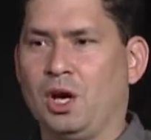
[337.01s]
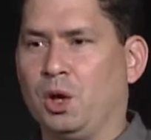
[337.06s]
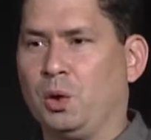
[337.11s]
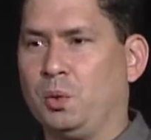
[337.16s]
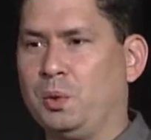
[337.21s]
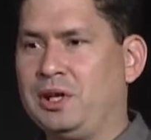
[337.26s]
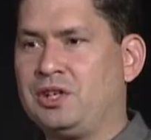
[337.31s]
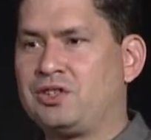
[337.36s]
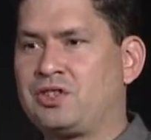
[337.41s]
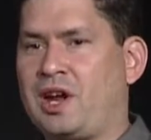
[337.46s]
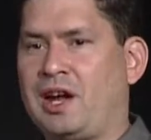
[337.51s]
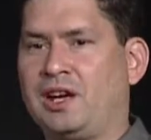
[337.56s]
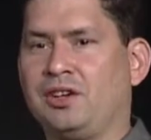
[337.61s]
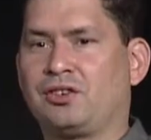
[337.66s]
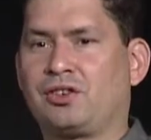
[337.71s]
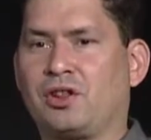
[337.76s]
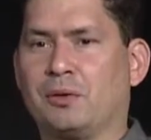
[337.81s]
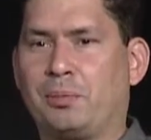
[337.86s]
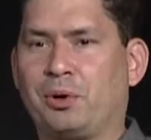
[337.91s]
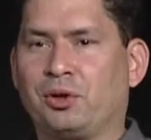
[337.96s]
we
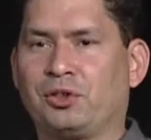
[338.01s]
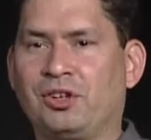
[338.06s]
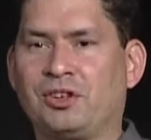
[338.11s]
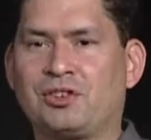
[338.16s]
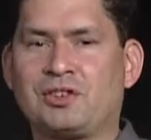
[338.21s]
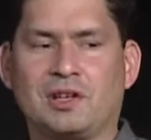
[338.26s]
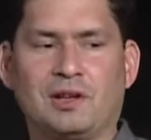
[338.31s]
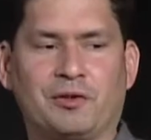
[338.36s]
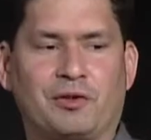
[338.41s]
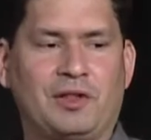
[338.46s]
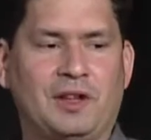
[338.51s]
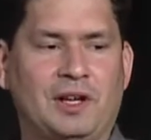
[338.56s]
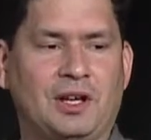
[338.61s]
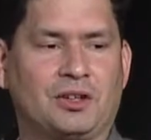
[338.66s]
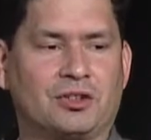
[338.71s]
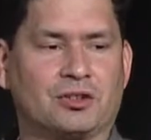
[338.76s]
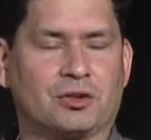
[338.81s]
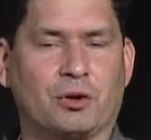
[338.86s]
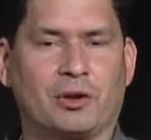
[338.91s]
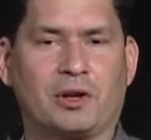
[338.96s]
change the position of
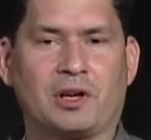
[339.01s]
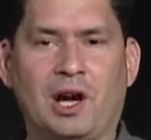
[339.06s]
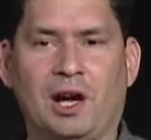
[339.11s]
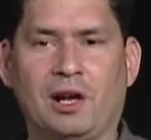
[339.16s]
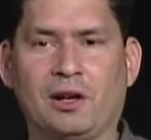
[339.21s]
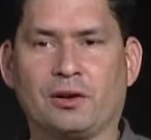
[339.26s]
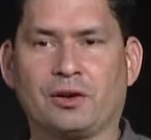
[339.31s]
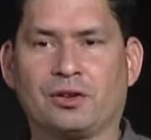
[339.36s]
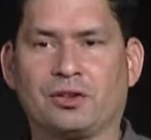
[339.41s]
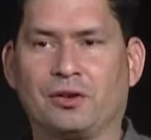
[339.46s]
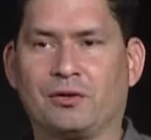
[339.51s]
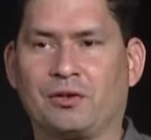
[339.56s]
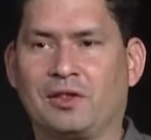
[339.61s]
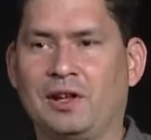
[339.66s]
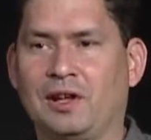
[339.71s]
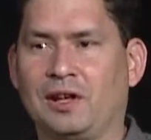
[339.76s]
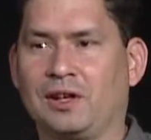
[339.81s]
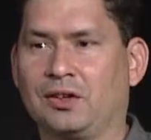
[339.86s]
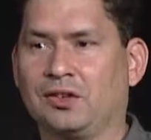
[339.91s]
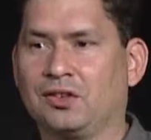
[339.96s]
things or the colors of
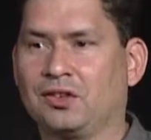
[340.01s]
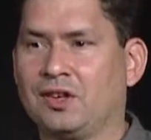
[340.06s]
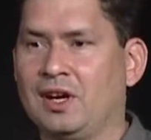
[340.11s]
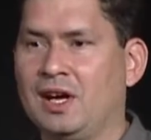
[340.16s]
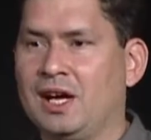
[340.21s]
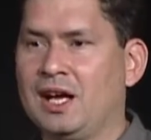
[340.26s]
things,